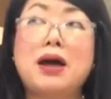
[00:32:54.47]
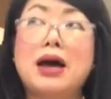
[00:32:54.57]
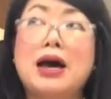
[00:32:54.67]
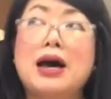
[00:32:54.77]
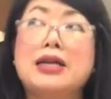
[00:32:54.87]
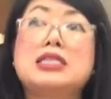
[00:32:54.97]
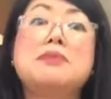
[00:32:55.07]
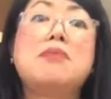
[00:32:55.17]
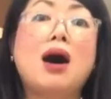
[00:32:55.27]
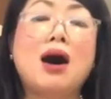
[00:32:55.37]
uh,
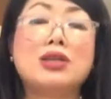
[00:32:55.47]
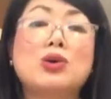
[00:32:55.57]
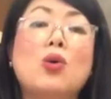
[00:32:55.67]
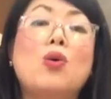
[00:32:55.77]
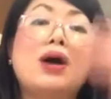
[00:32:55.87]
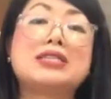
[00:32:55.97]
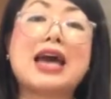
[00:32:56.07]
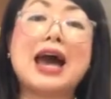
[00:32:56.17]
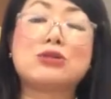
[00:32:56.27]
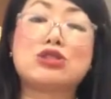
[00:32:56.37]
demand always
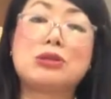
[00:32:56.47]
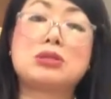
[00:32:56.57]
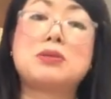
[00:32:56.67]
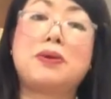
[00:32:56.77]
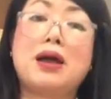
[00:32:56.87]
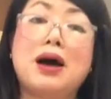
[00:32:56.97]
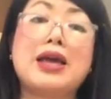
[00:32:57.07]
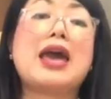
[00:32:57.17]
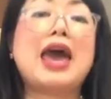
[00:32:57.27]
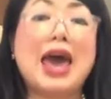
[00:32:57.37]
outstrips supply,
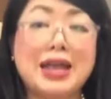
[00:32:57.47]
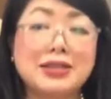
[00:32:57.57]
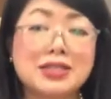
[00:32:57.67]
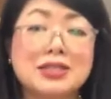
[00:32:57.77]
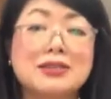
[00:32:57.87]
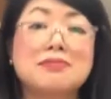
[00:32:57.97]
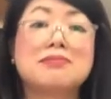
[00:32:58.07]
hence